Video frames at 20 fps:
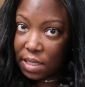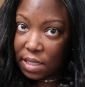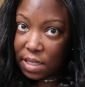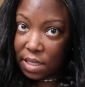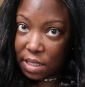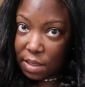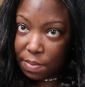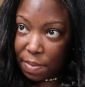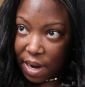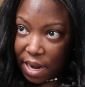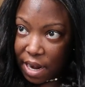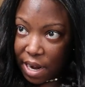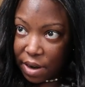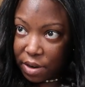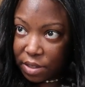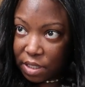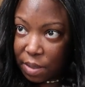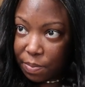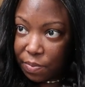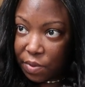since my hair
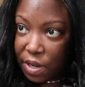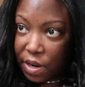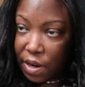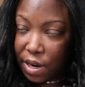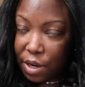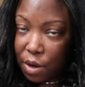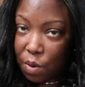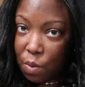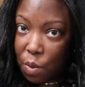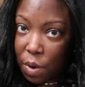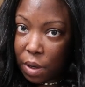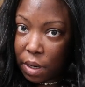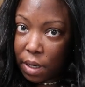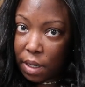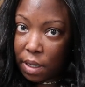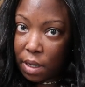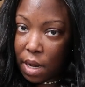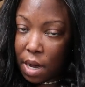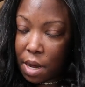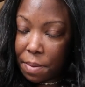is up there, I don't
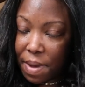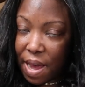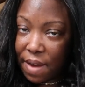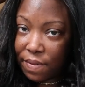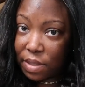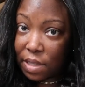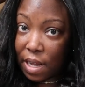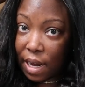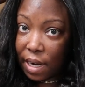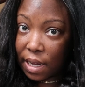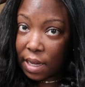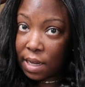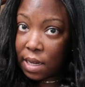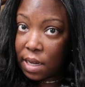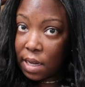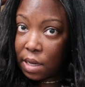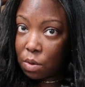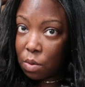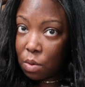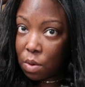wanna um, have a lot of
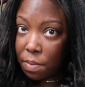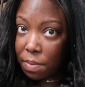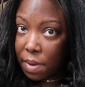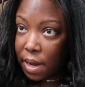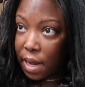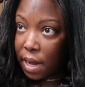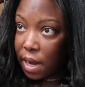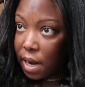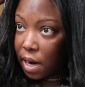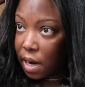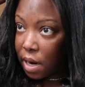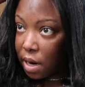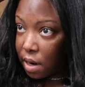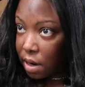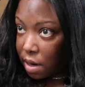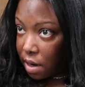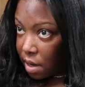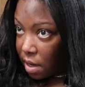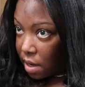heat on my hair.